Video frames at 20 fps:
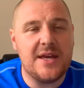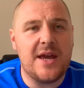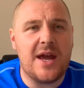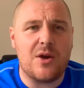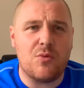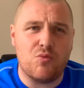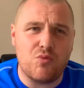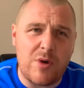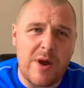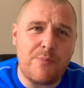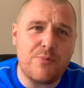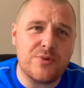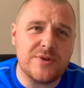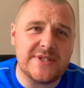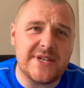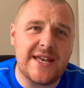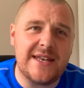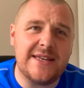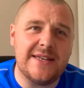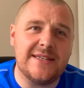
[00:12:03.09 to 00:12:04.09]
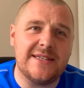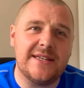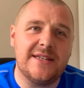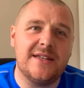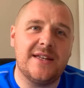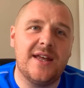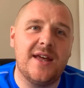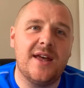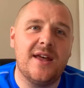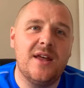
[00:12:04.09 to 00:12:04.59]
and represented in
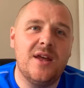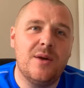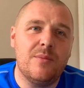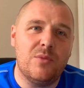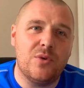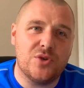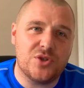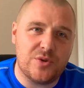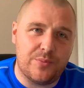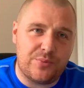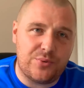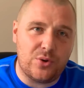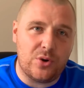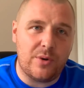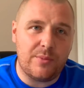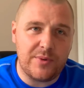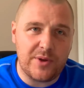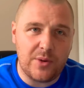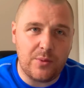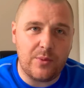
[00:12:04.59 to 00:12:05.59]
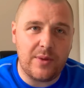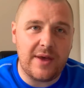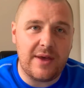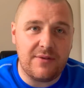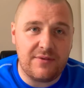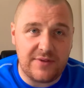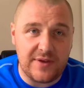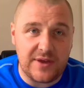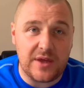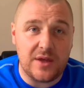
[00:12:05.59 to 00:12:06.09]
the most appropriate way
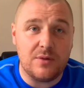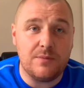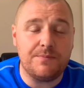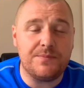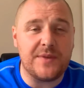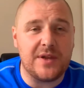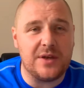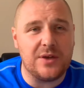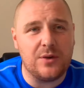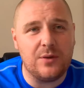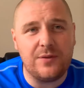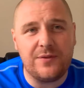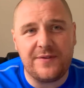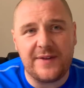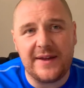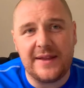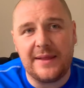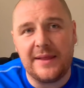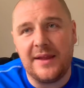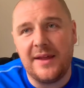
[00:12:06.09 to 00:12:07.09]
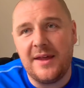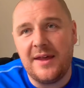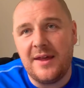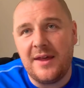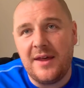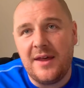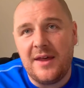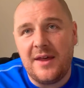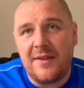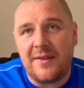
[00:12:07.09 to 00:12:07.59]
for you, and you feel
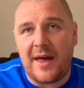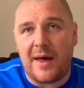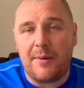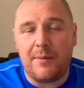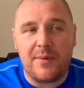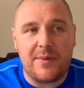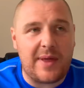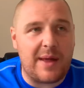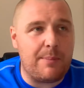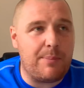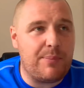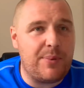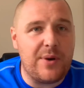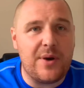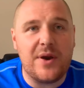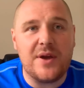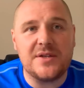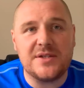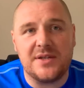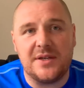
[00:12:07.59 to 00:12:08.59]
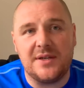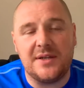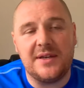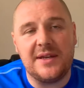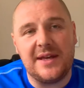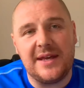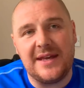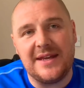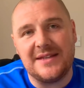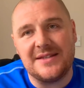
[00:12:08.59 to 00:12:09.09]
that person
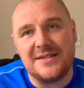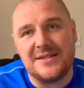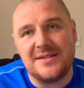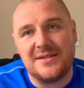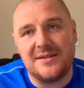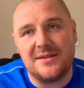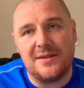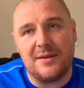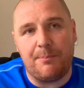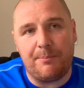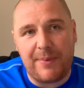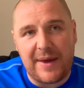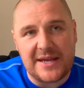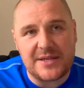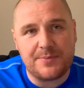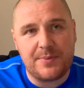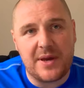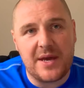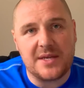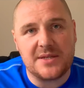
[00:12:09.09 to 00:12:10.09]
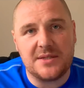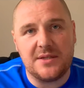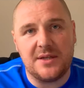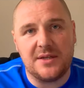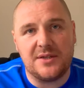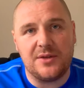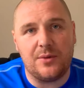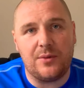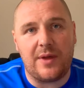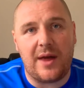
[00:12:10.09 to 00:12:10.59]
is the best person to
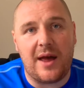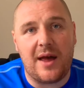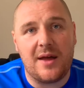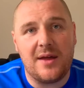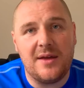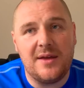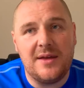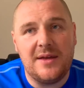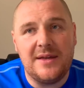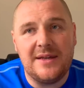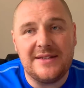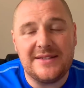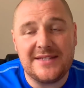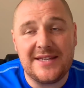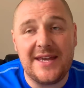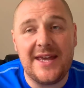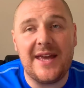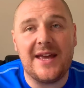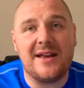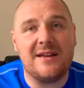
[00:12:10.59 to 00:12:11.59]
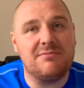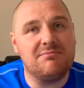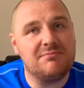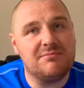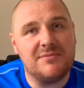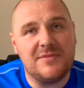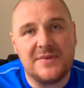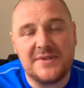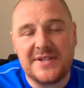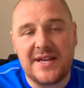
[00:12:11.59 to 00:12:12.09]
do that, take
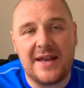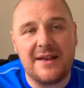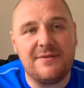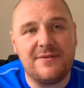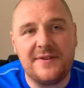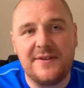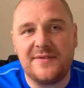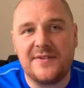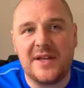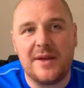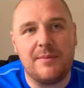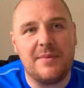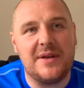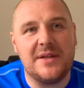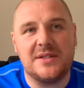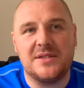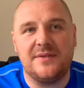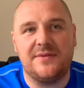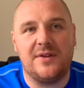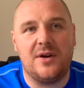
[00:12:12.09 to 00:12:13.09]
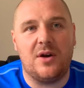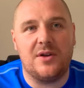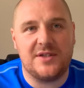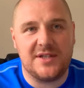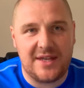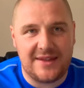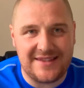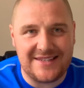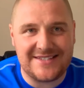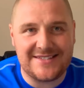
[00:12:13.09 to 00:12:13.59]
10-15 minutes of your day
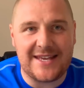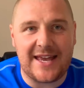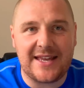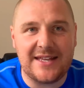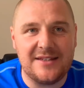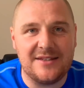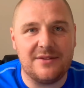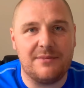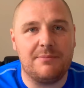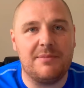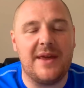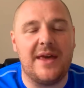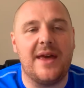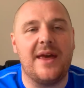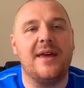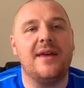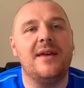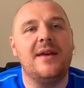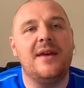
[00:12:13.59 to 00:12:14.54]
on the 2nd of May